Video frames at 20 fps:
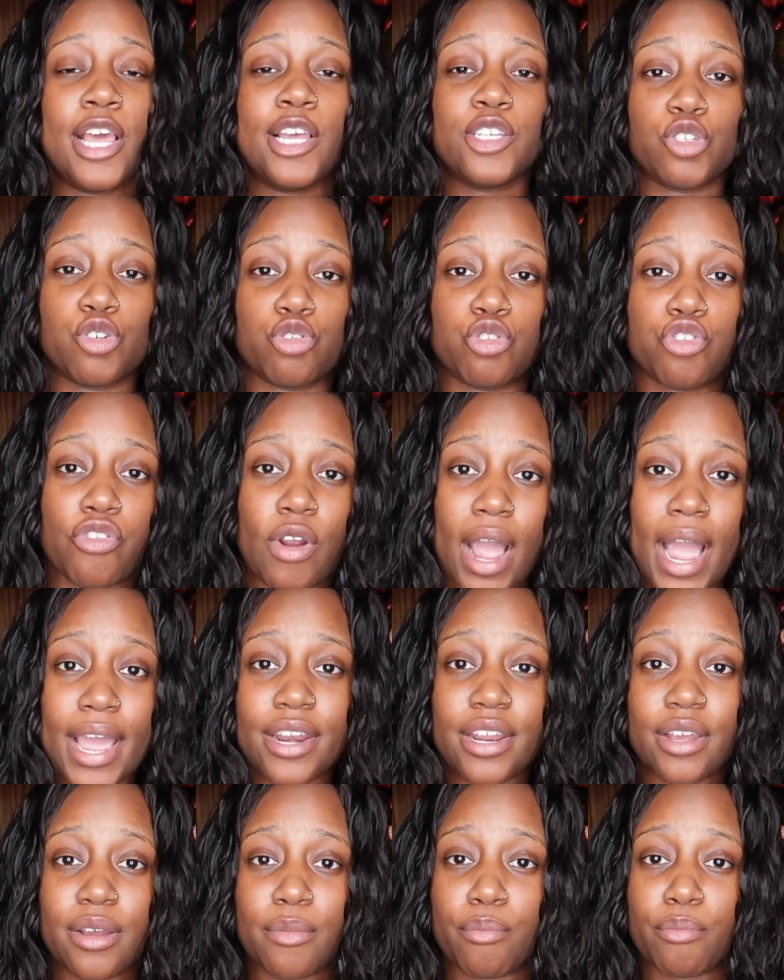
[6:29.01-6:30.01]
So
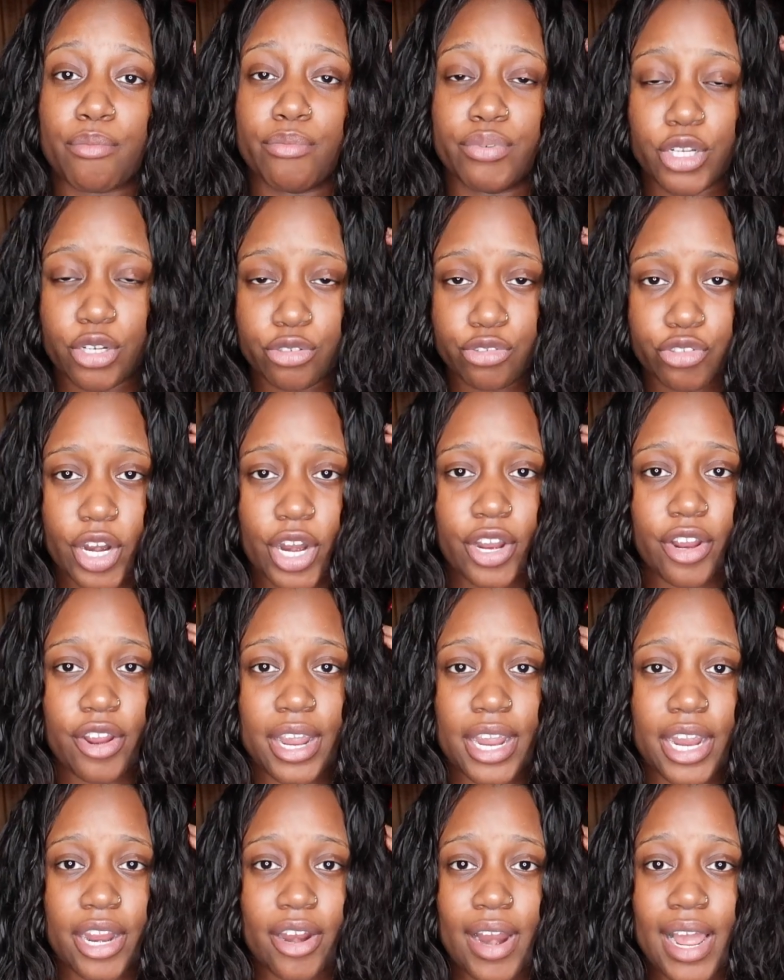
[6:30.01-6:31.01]
try to blow dry
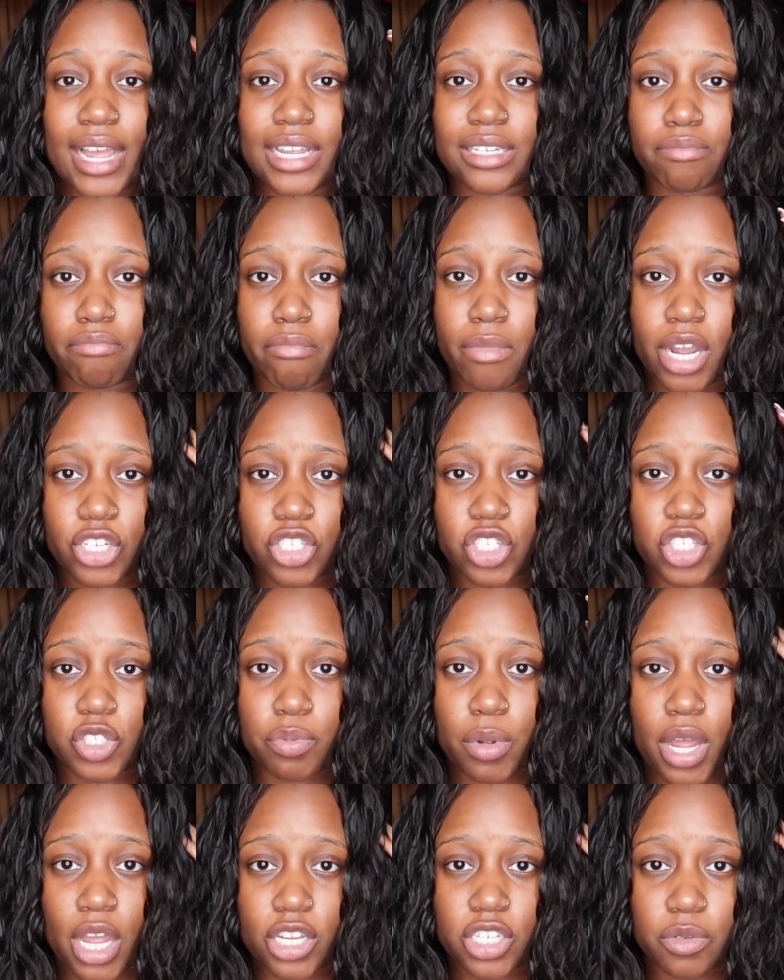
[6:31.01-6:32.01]
your hair as much
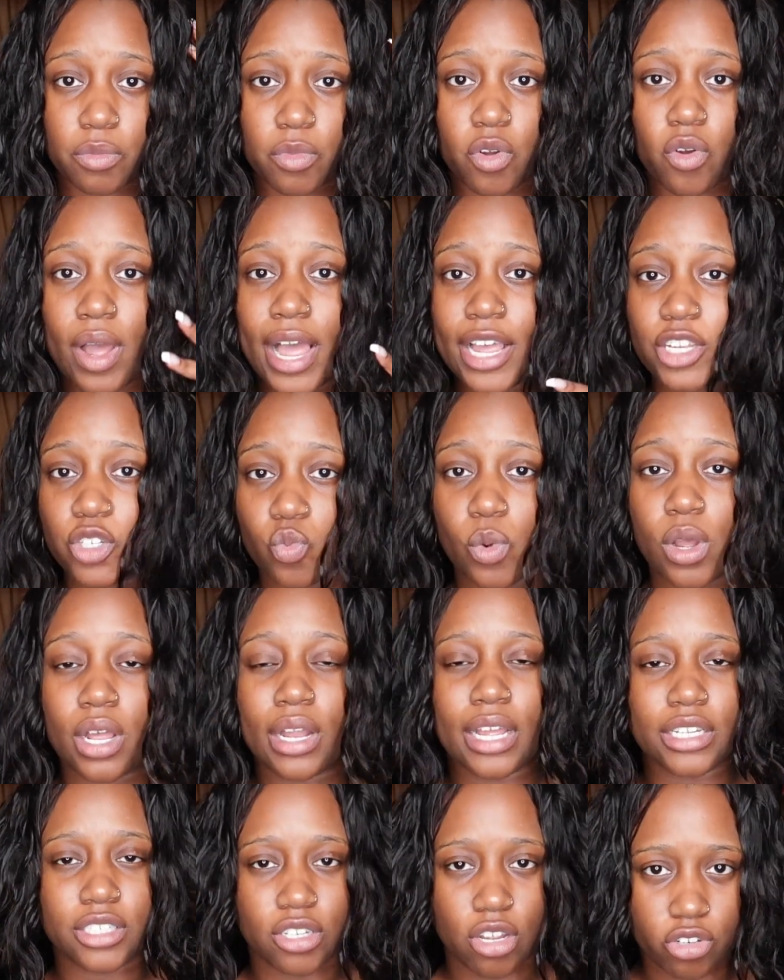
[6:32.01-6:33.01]
as possible, as
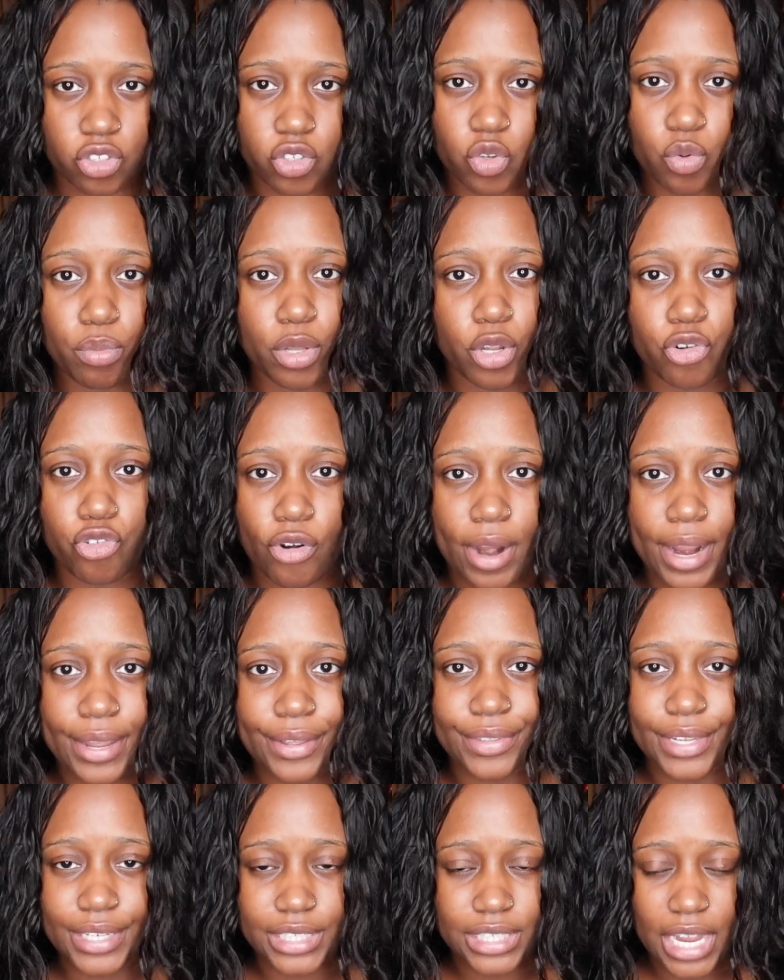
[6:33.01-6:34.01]
well as also blow
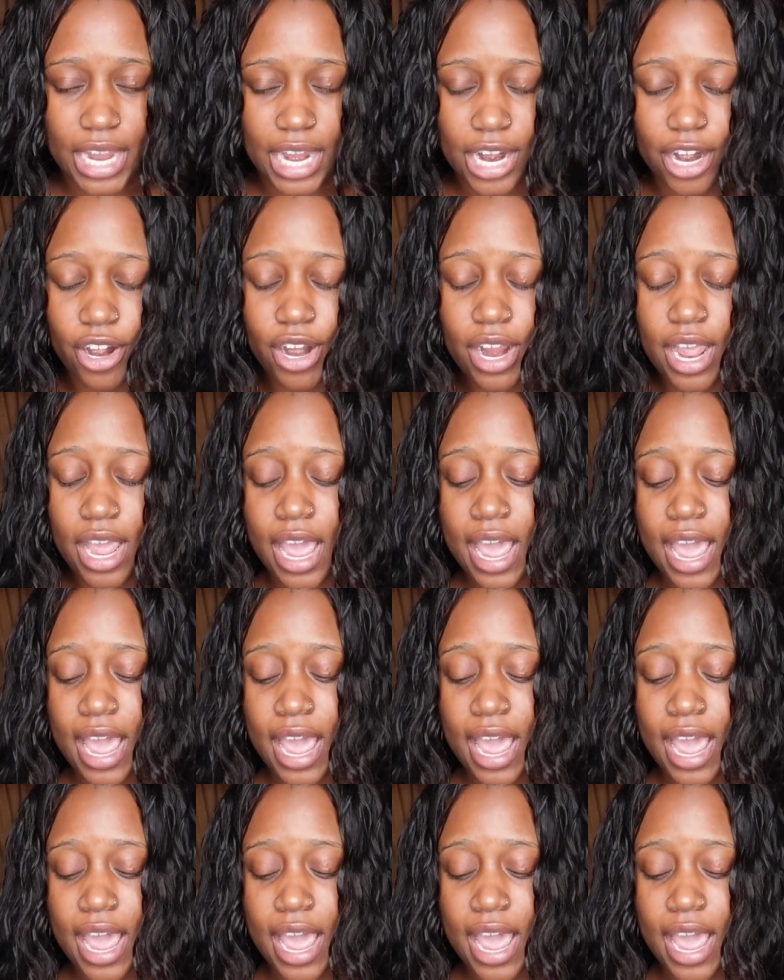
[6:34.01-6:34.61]
drying this hair.